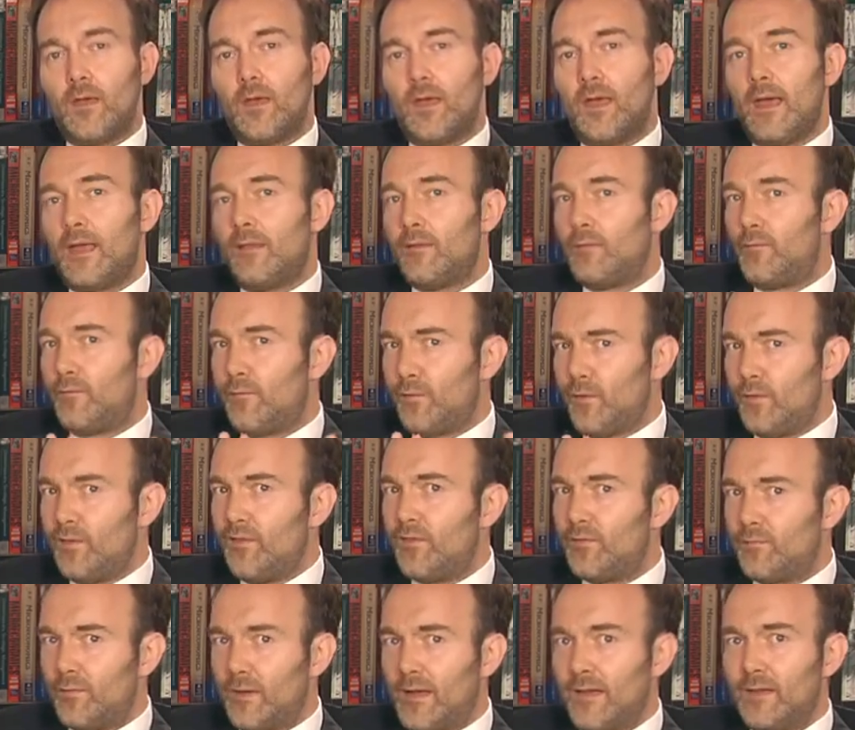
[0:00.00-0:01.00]
And the first
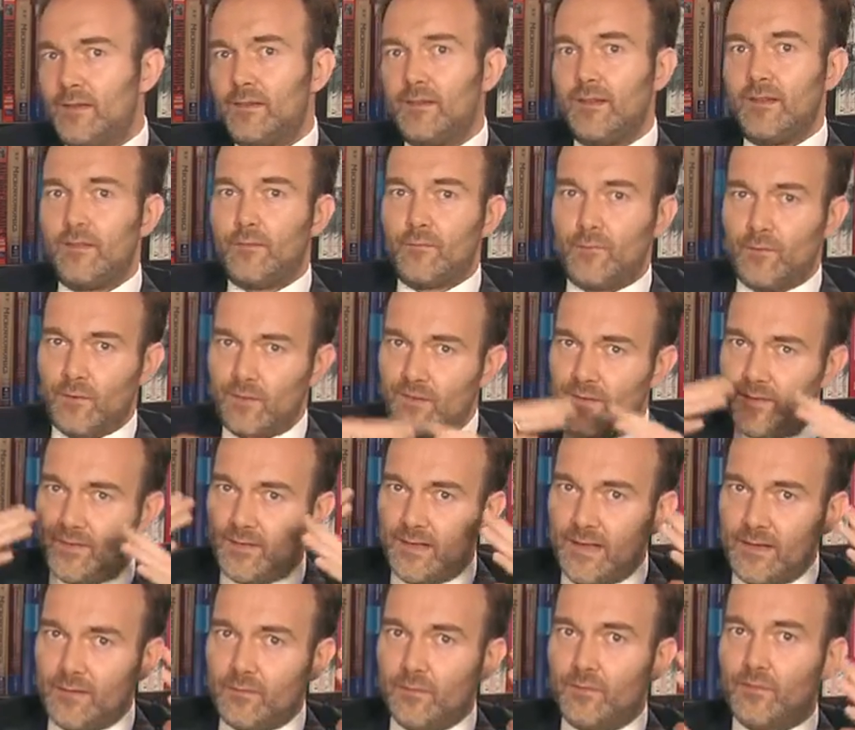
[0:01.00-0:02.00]
strategy, the first
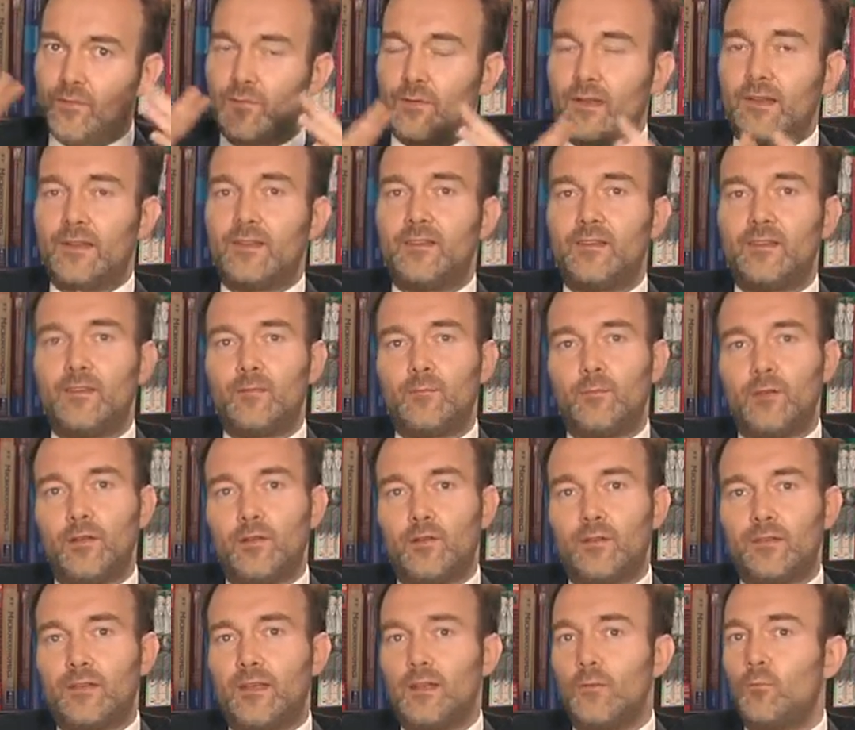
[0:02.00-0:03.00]
set of strategies we
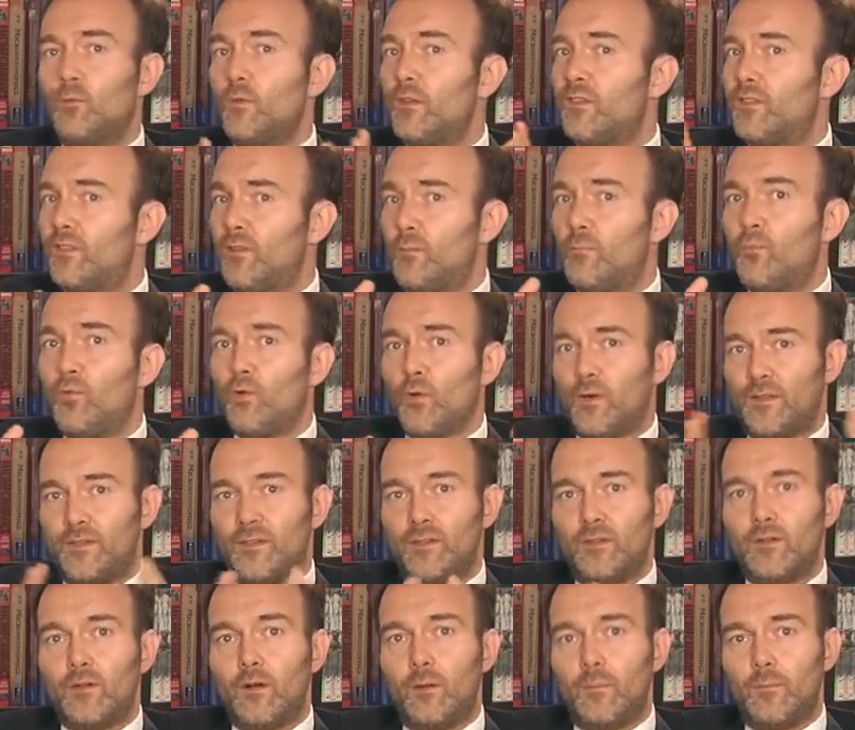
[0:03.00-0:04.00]
looked at was
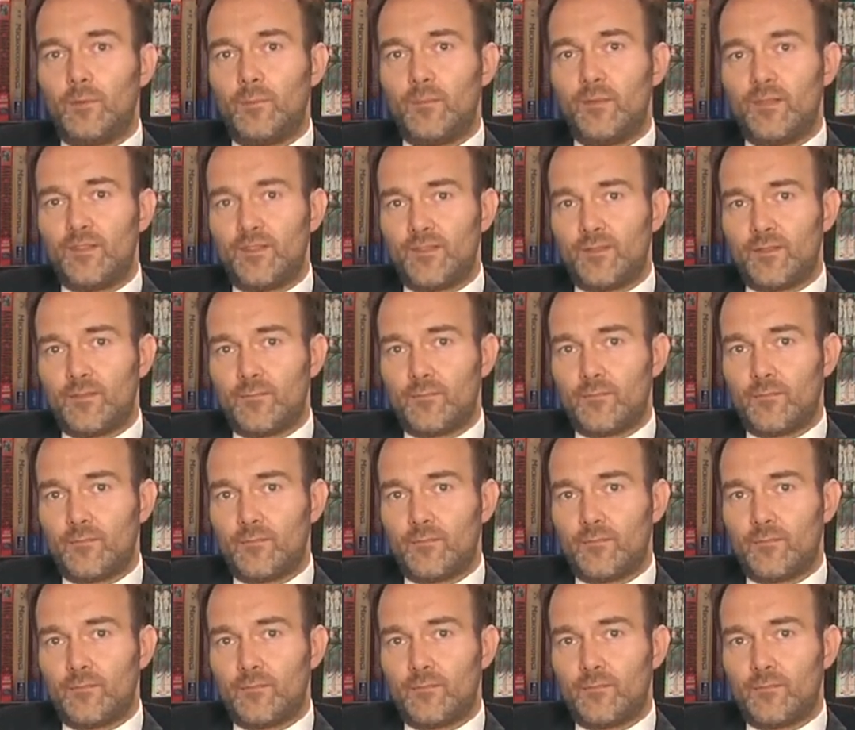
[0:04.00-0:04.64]
supporting complements.